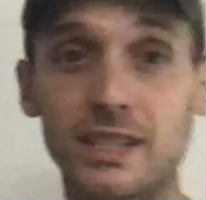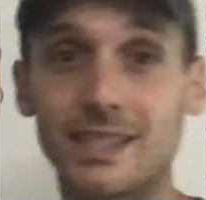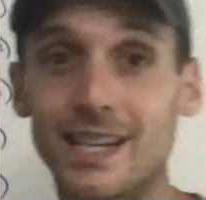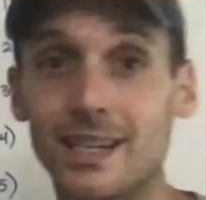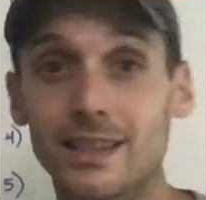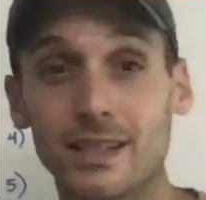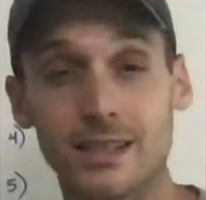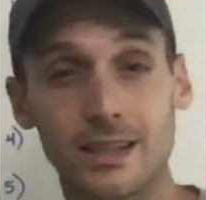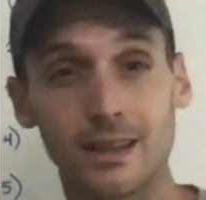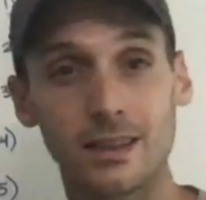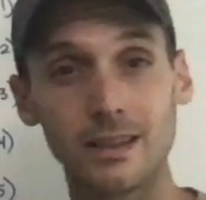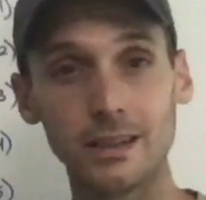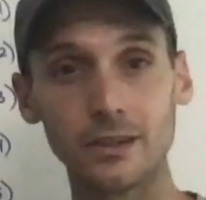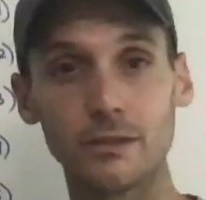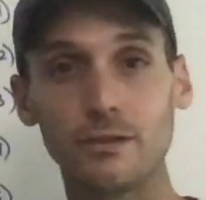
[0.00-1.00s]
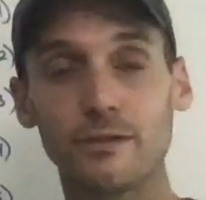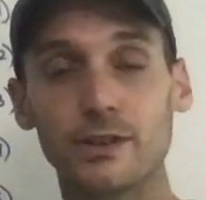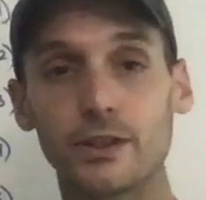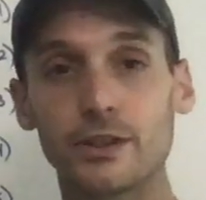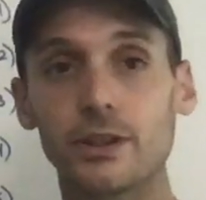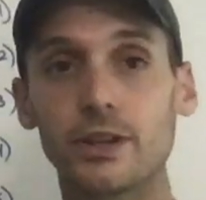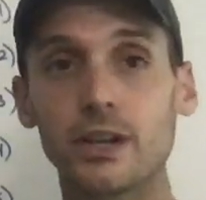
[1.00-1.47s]
to take this a little
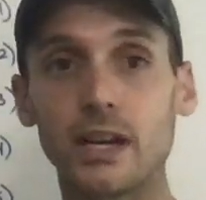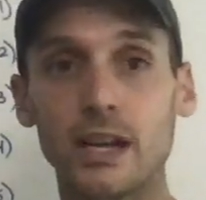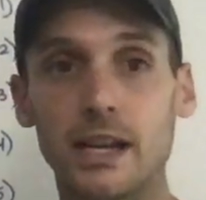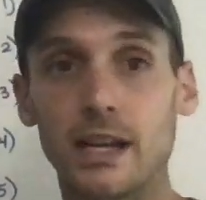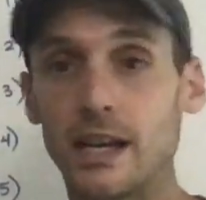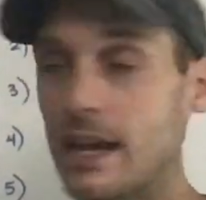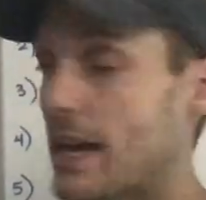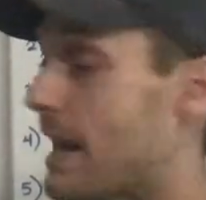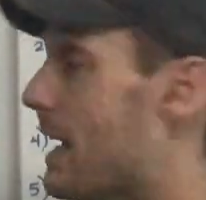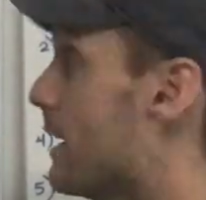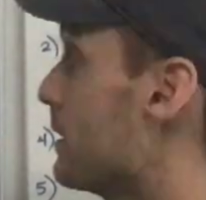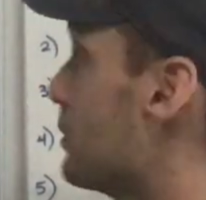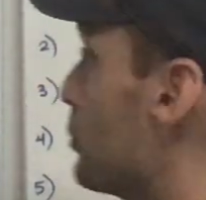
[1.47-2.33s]
further and